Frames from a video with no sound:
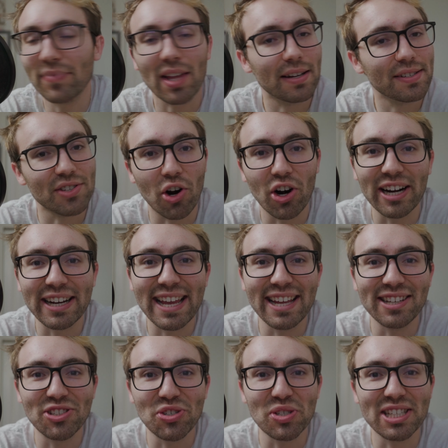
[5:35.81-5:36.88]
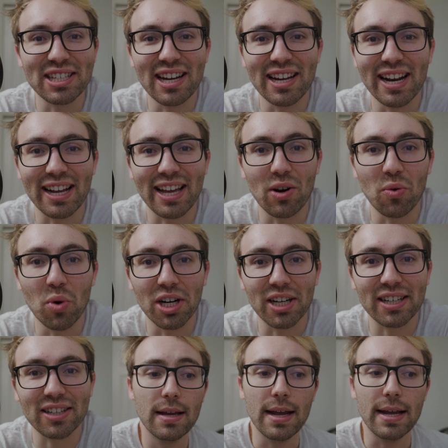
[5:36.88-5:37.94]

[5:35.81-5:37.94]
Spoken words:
sorry, can't do it tonight. I gotta work.